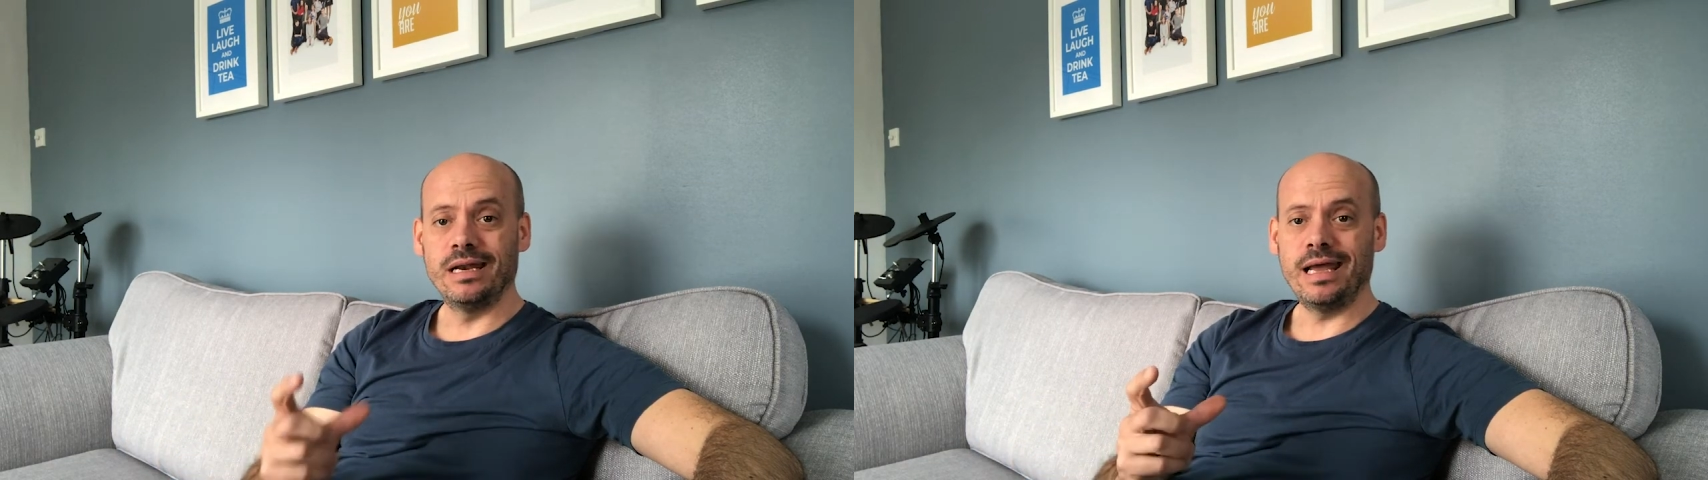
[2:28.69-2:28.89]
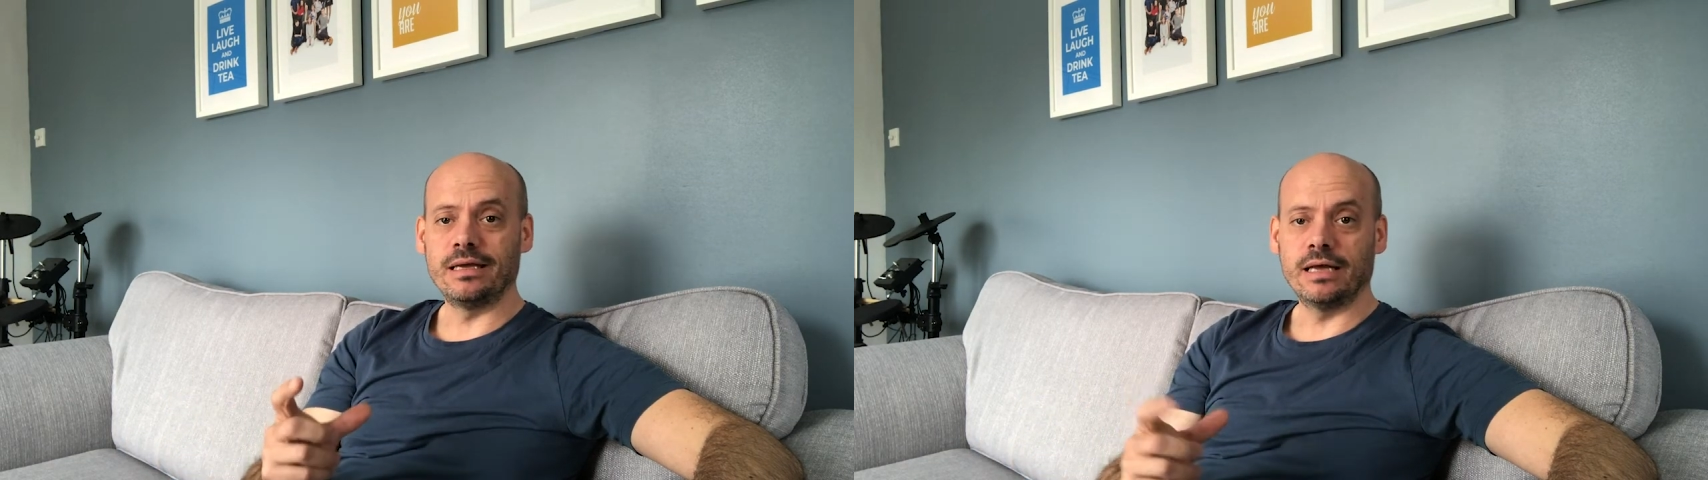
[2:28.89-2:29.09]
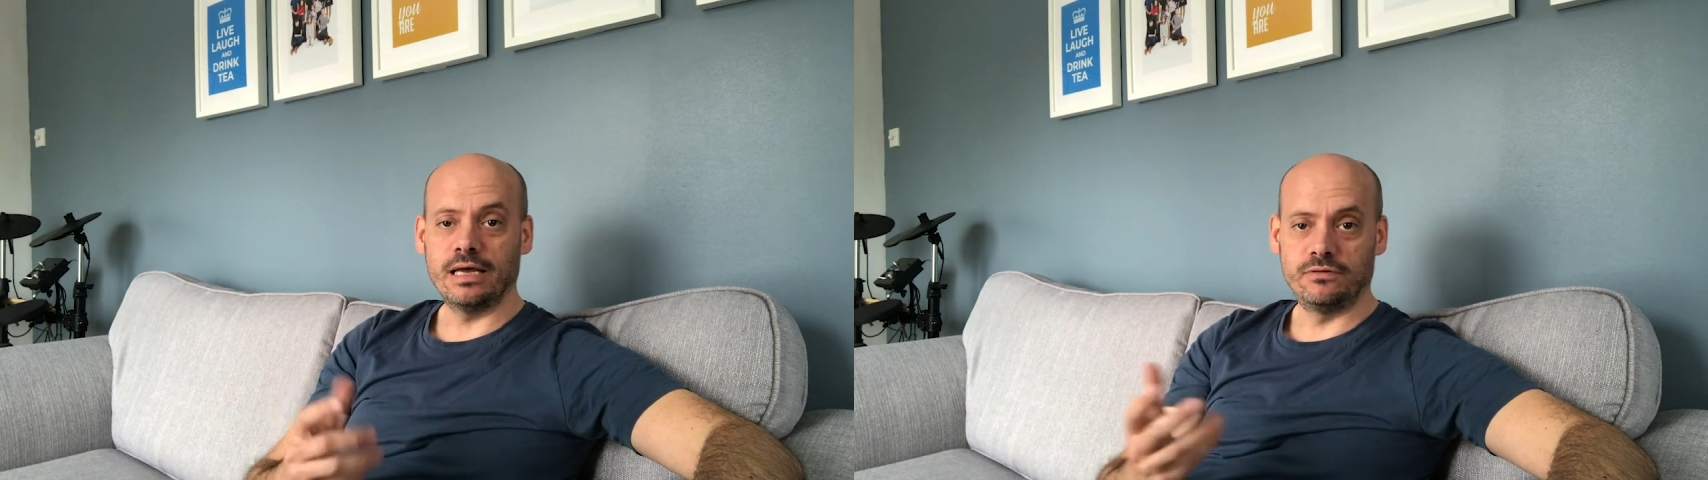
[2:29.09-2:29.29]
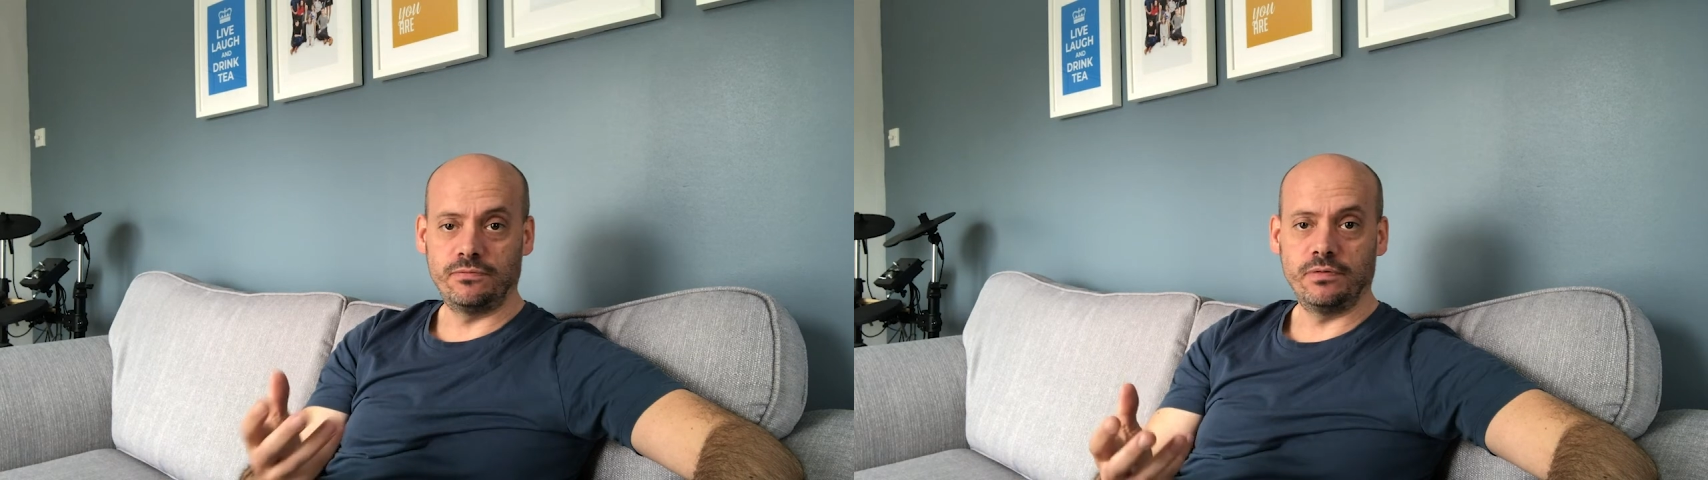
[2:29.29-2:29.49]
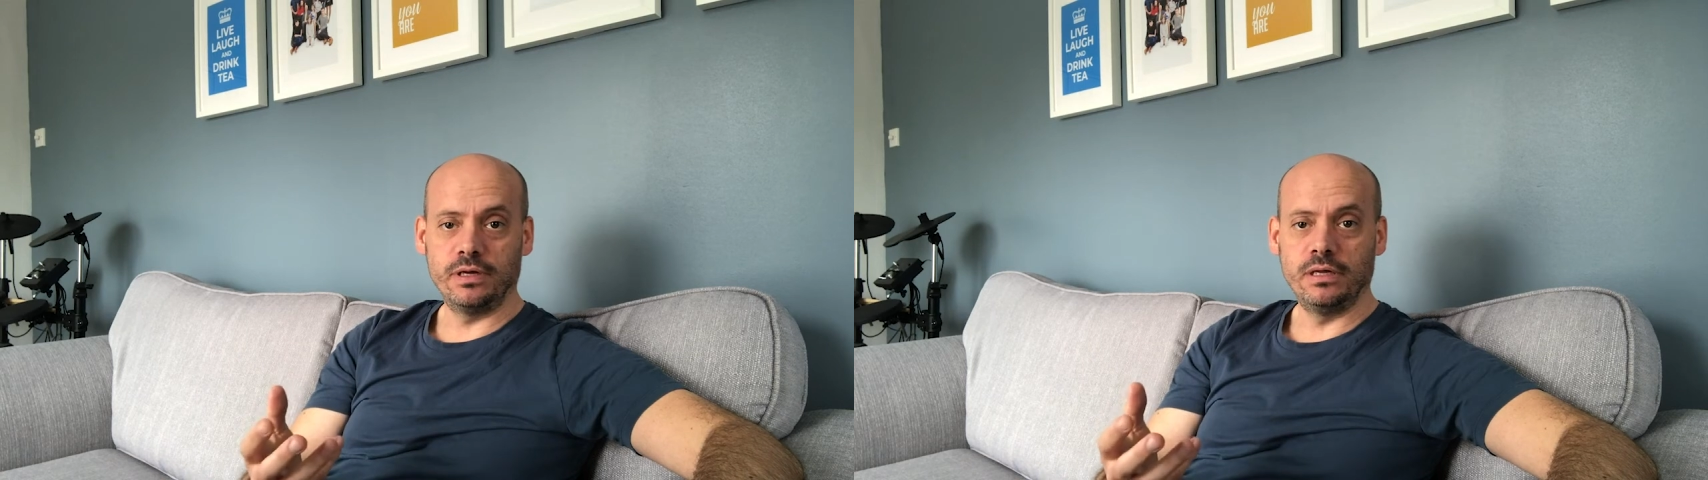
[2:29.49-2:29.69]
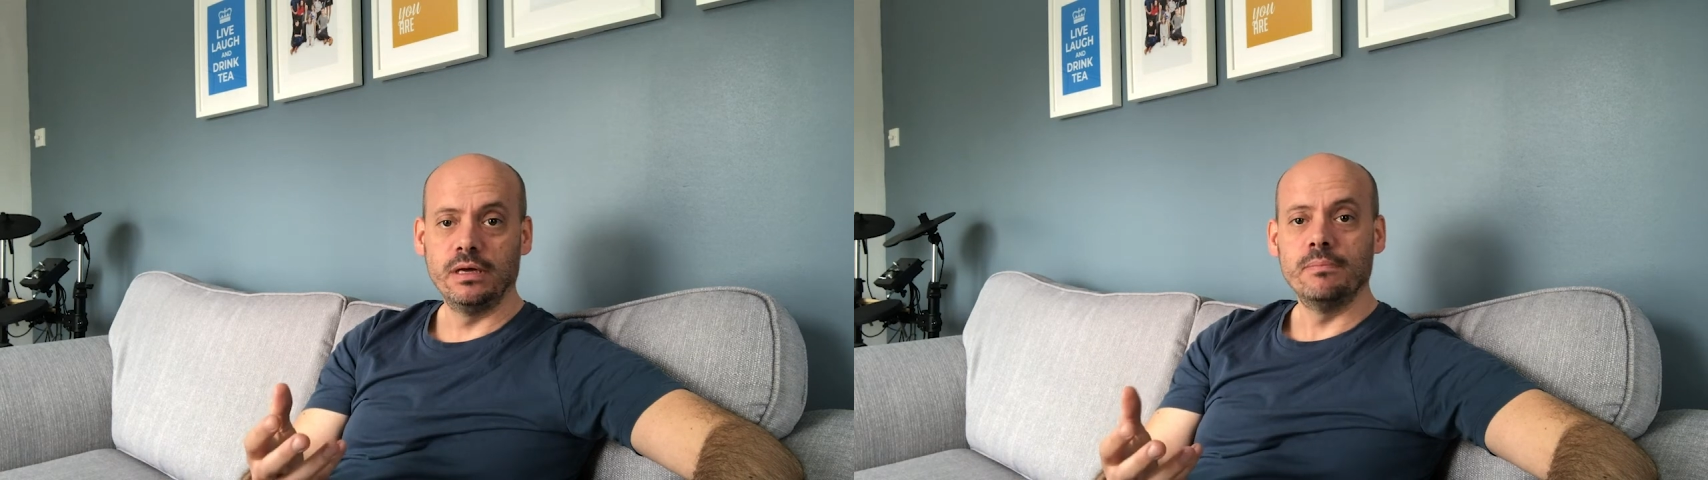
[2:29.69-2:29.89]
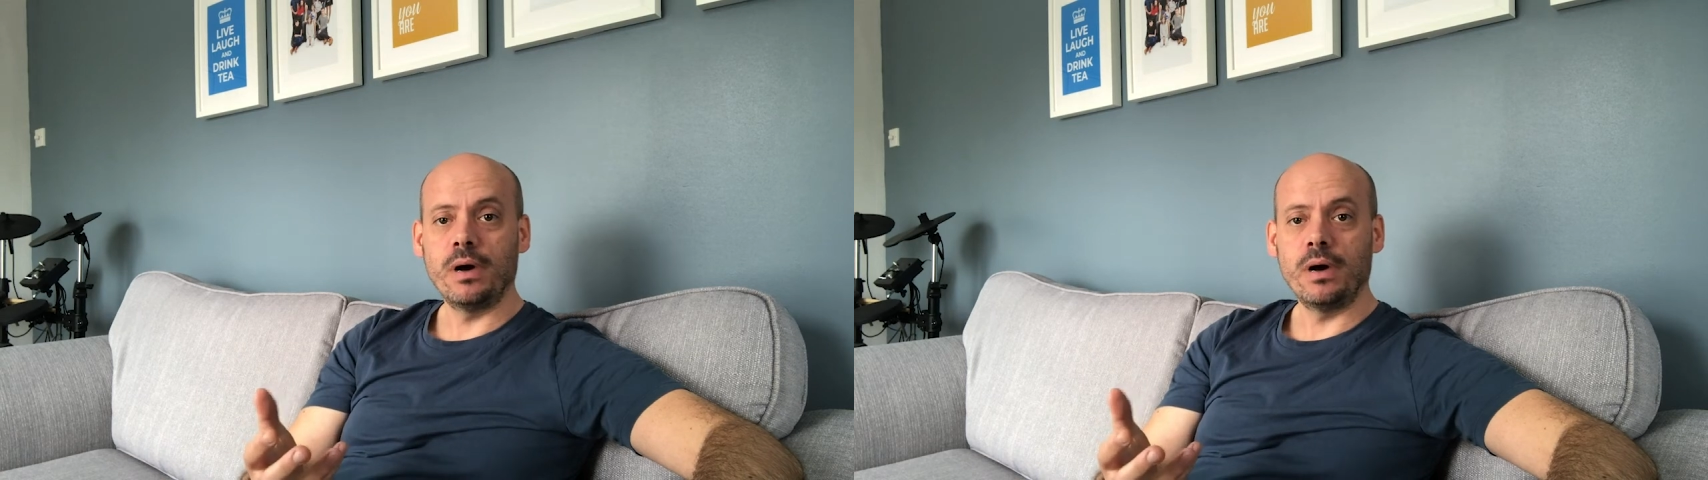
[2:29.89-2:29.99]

An egg has three